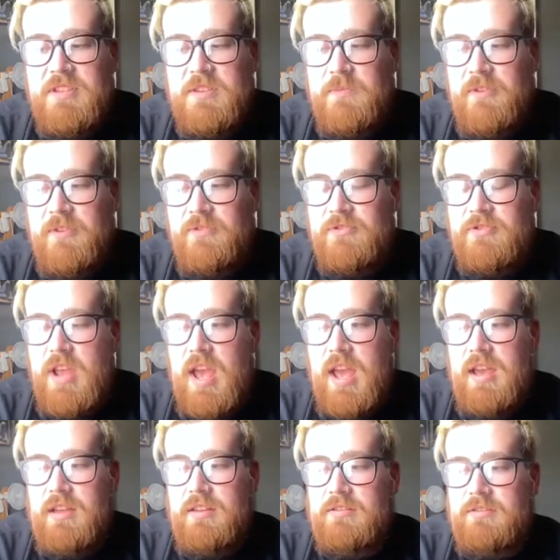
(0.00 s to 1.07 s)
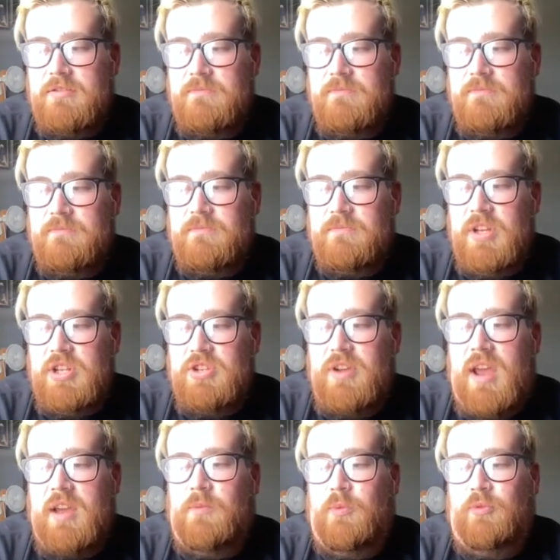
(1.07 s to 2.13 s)
about
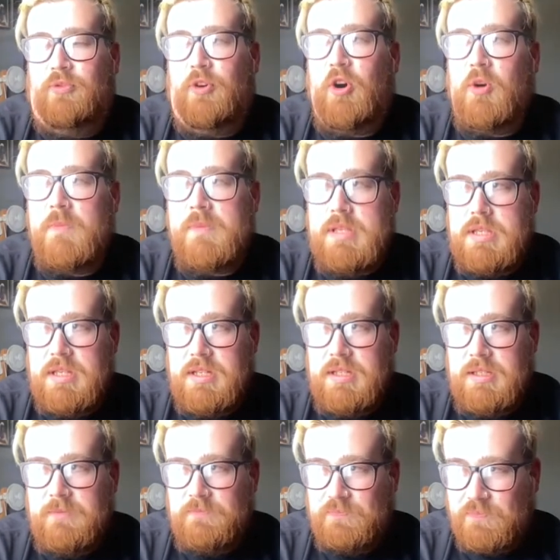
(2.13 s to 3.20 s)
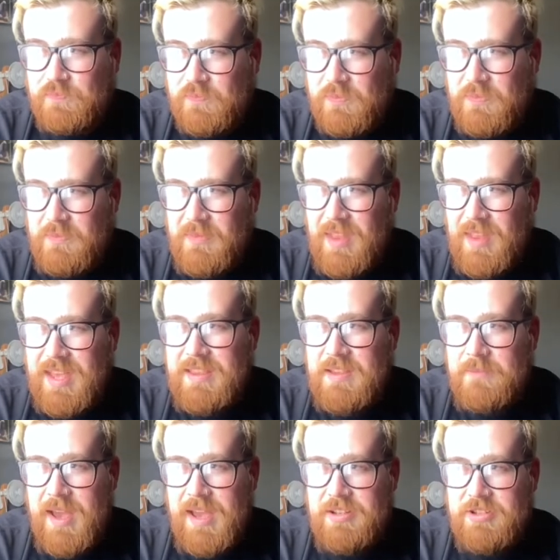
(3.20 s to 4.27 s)
drag performance and in the
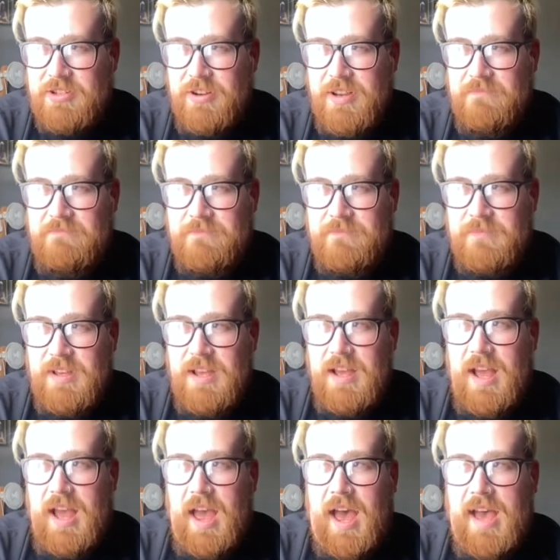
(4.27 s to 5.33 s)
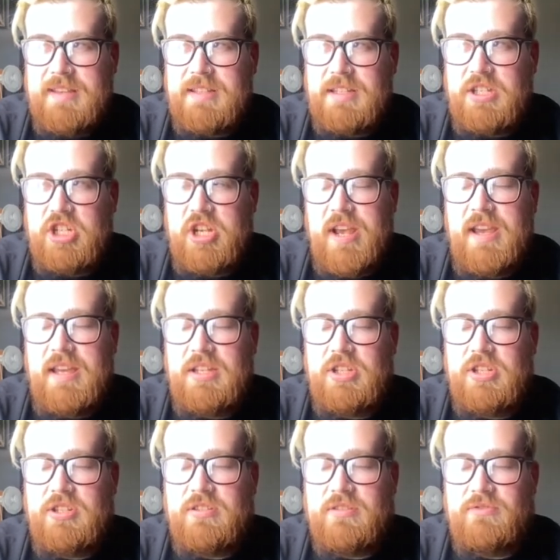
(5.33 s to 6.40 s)
mainstream. Has it
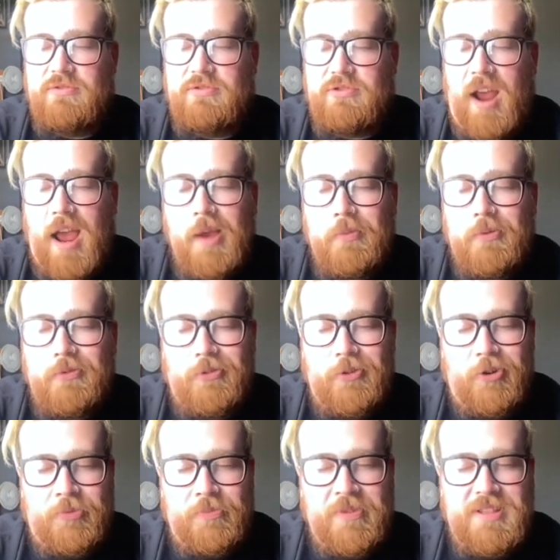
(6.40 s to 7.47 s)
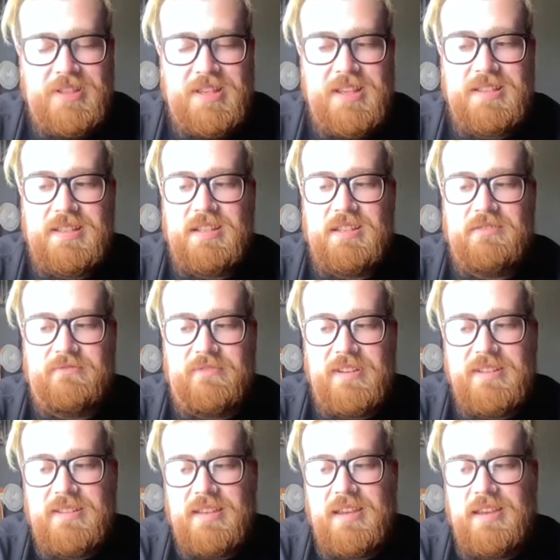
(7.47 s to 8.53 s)
changed drag performance? Is it as
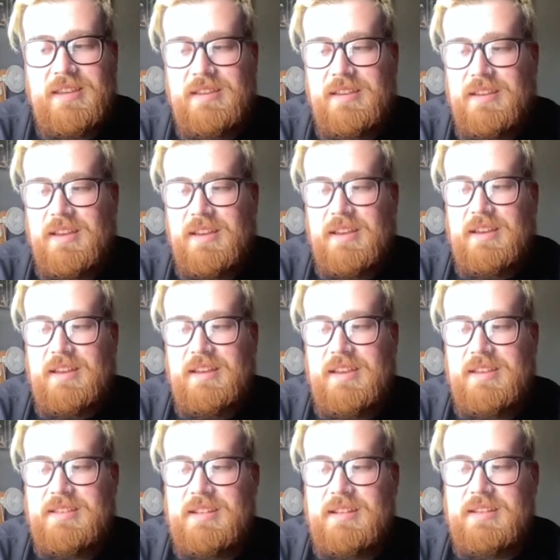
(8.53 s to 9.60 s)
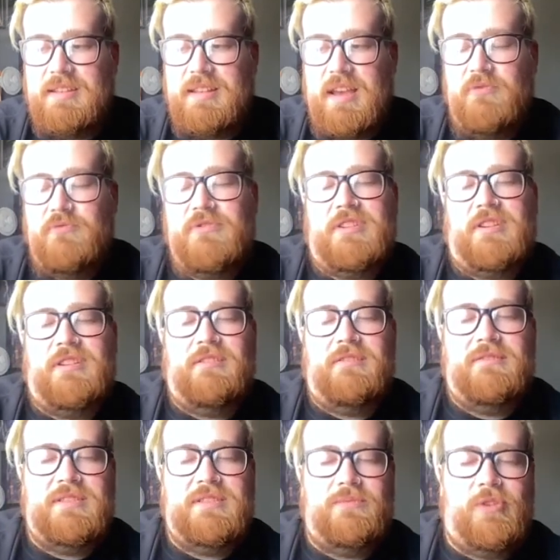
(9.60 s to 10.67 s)
risky? Is it as
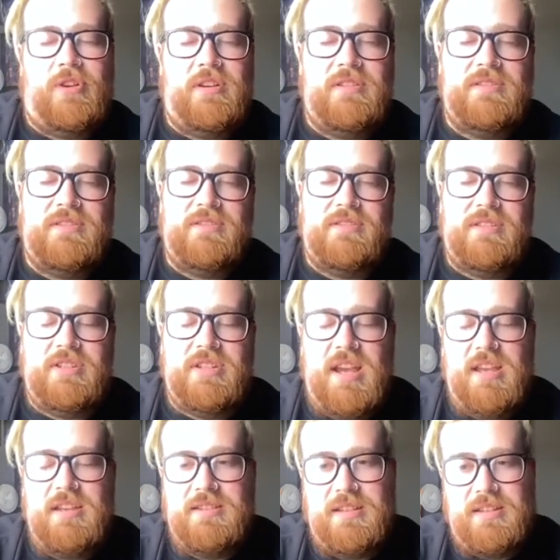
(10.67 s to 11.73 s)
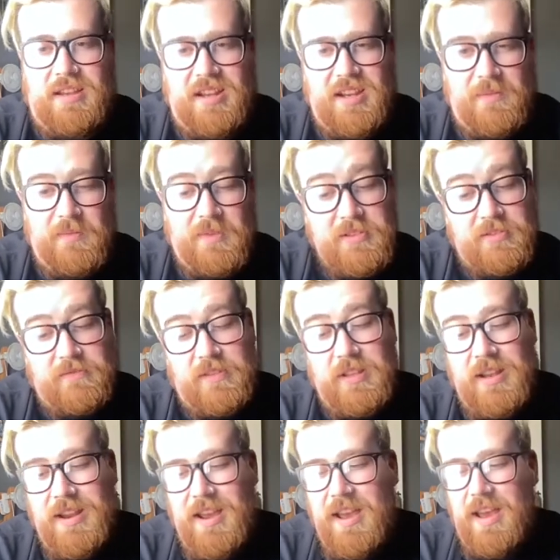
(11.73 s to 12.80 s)
outsider as it was? Does it change the dynamics of it?
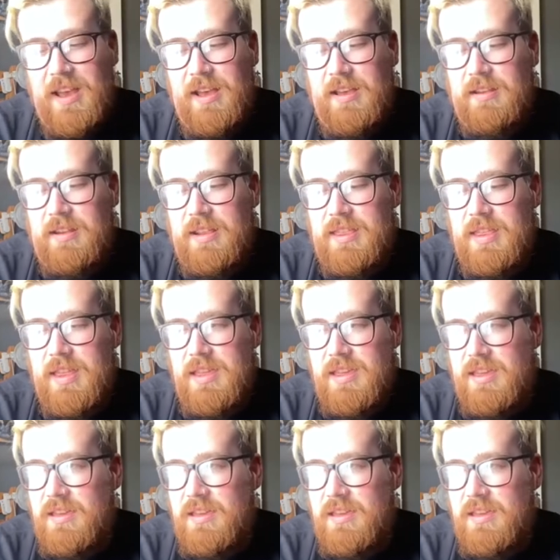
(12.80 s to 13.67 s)
And I think